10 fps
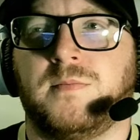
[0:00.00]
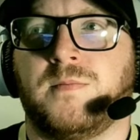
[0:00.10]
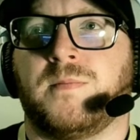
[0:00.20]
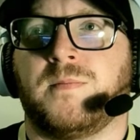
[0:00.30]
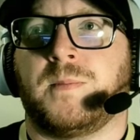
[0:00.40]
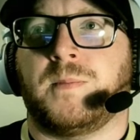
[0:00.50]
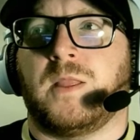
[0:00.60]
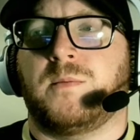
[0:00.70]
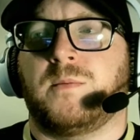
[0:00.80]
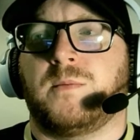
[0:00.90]
But for you
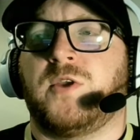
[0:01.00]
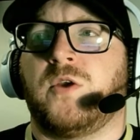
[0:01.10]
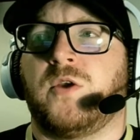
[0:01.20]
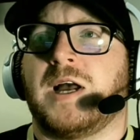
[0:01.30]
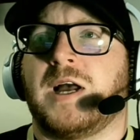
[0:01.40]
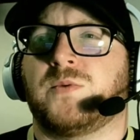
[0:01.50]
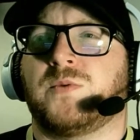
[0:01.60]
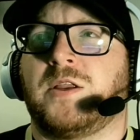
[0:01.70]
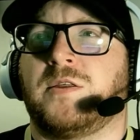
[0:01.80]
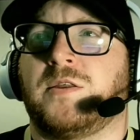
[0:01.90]
guys, where do you think we
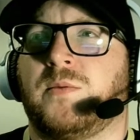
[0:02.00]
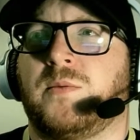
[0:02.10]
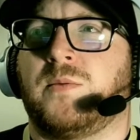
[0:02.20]
need to